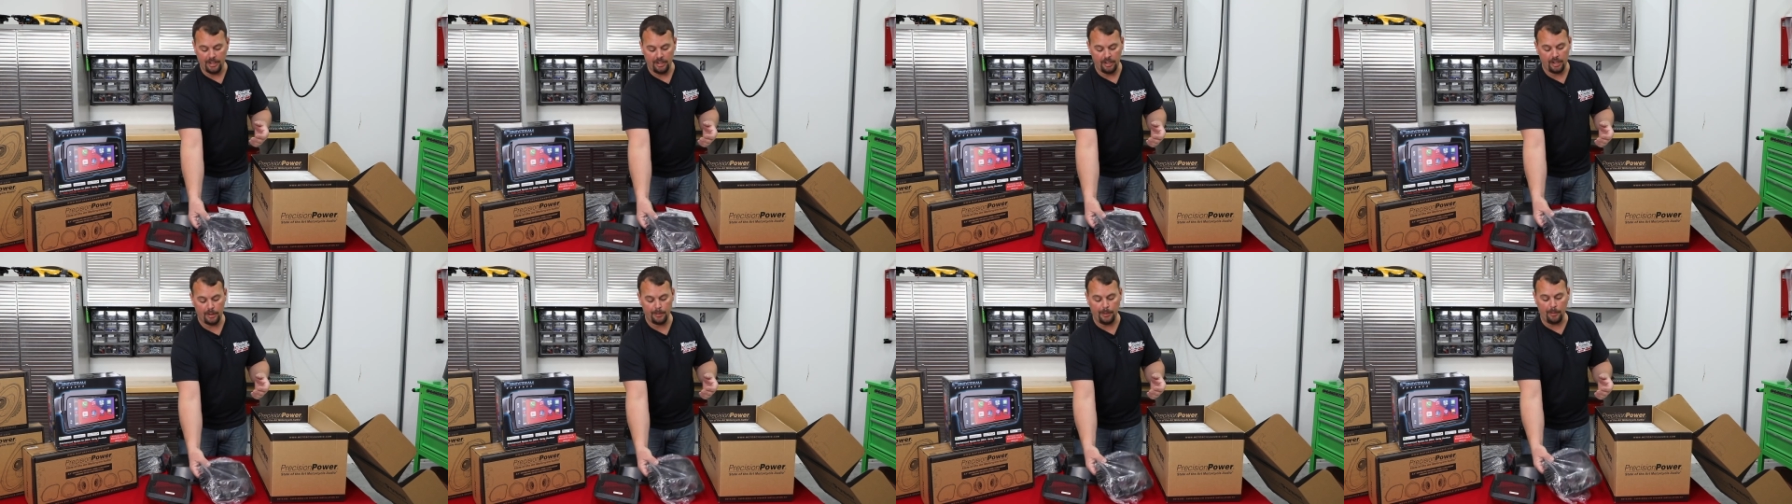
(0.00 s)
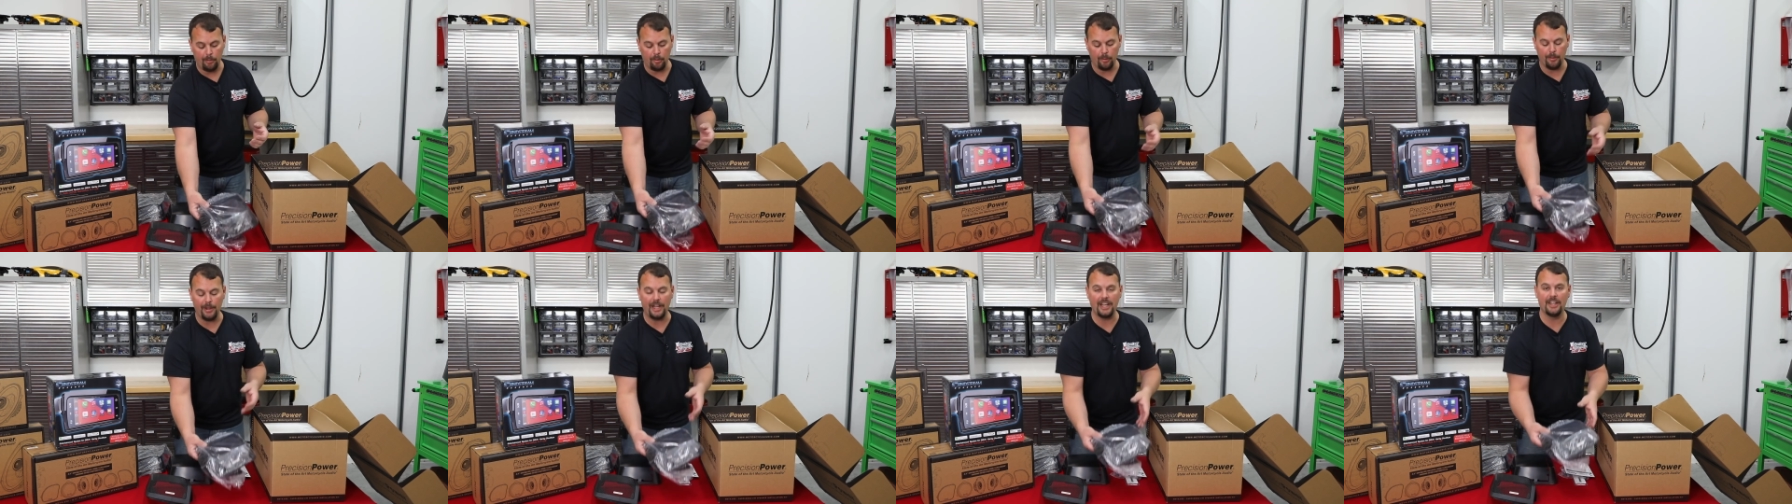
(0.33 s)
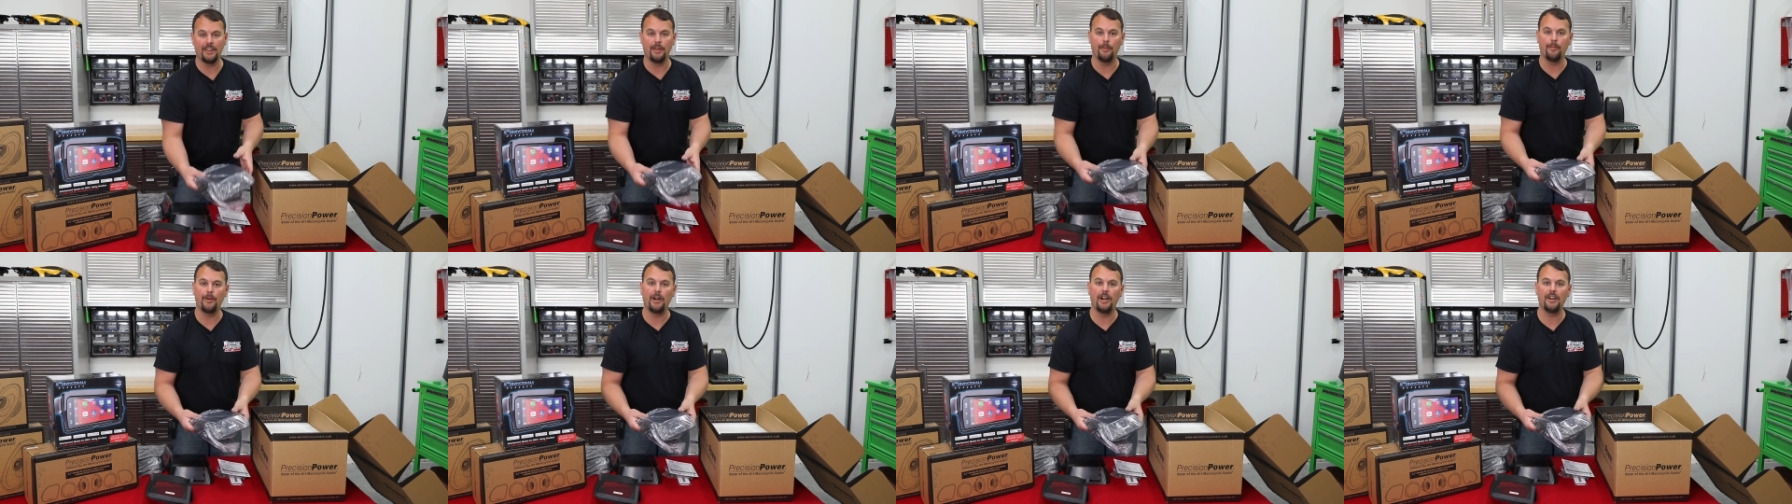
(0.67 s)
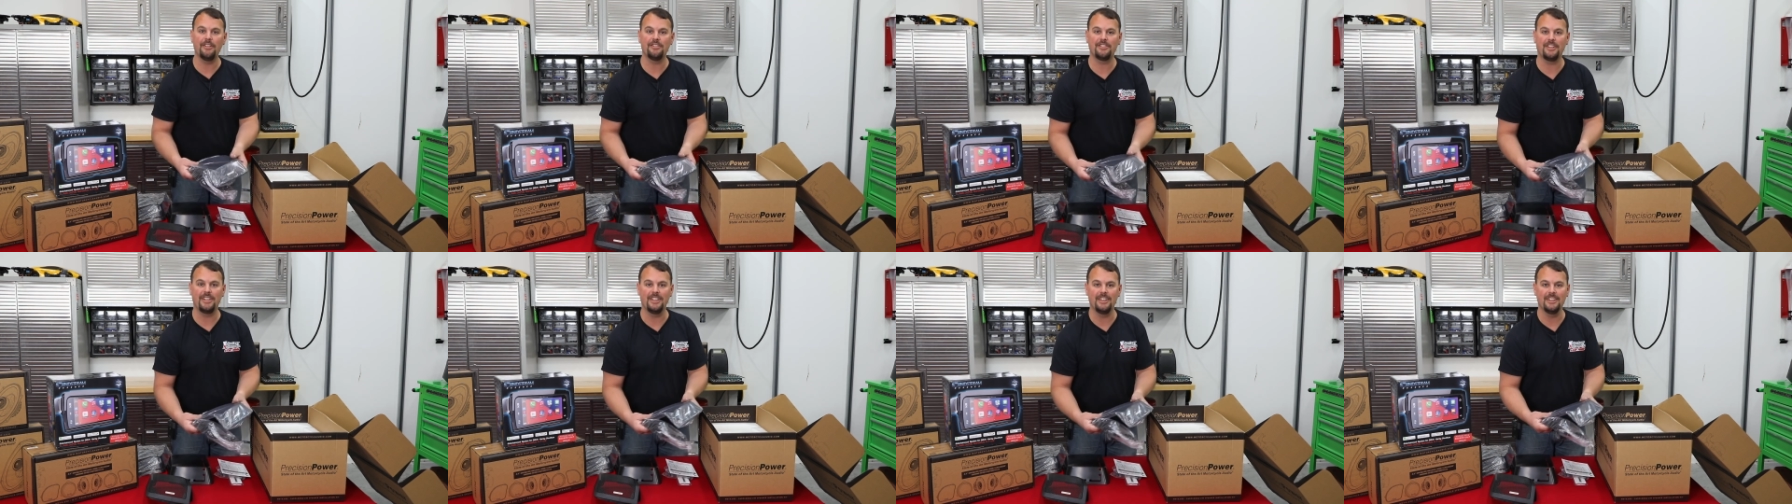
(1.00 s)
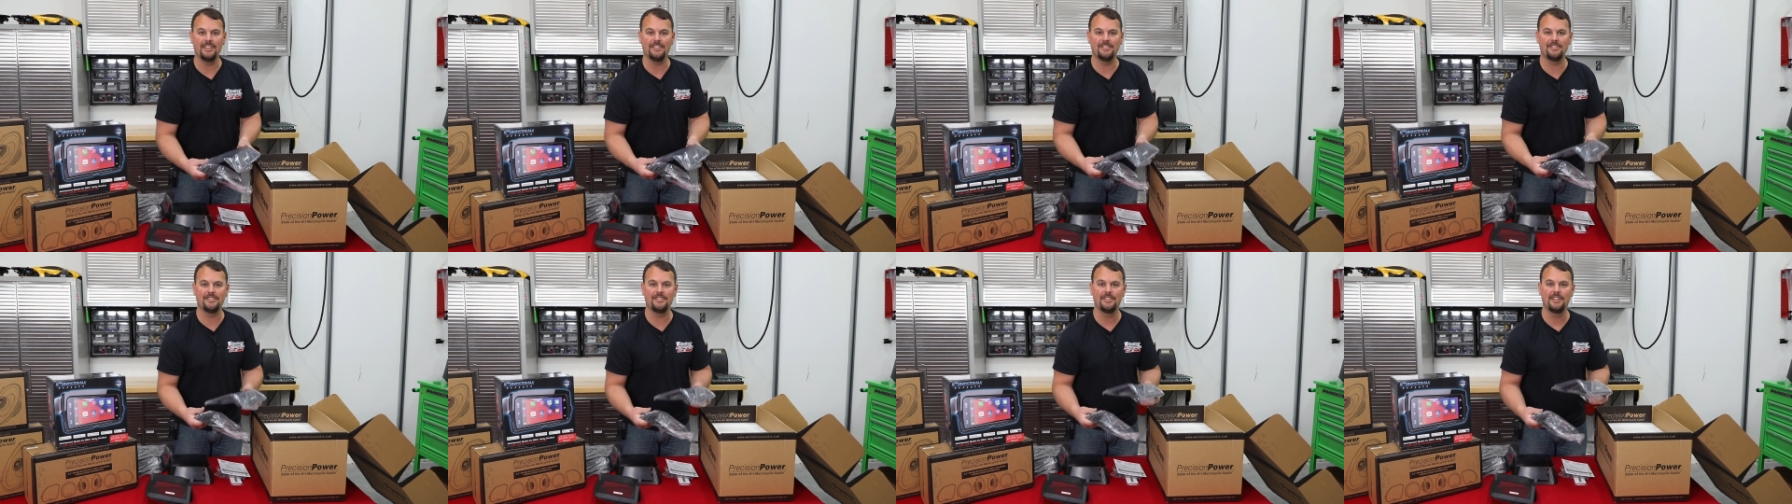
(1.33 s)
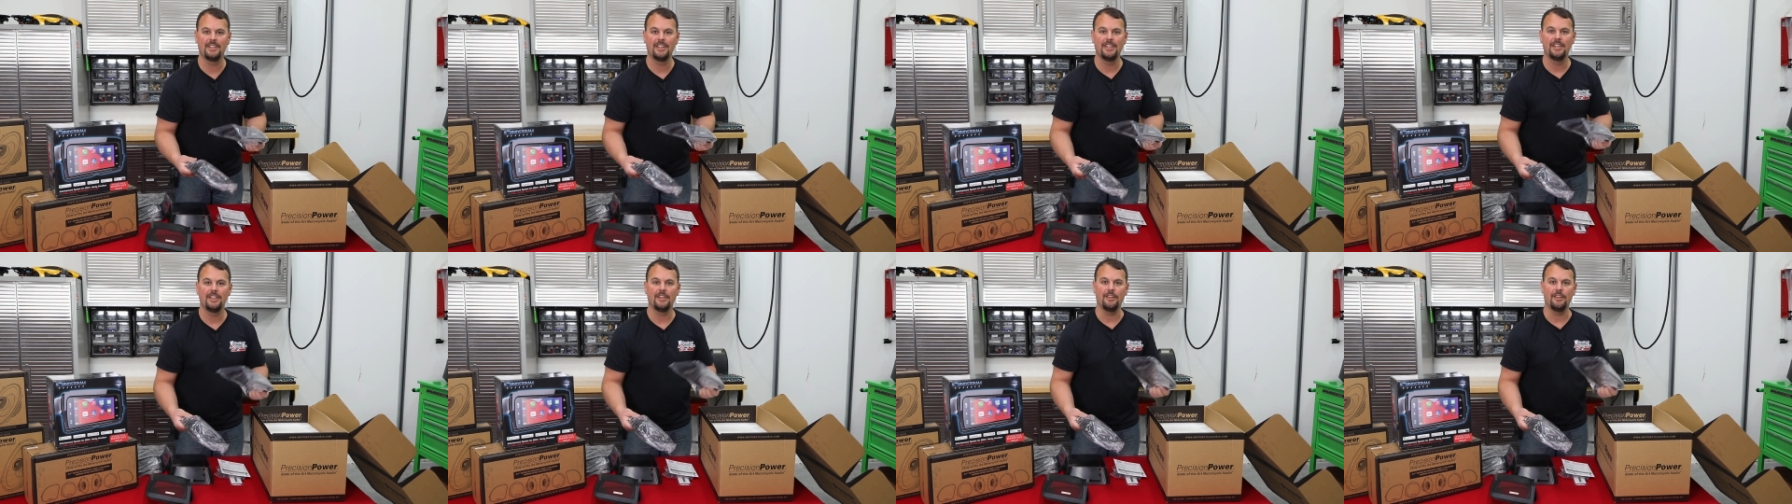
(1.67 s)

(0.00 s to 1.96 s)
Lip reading: A lot of people are buying the Boss kits,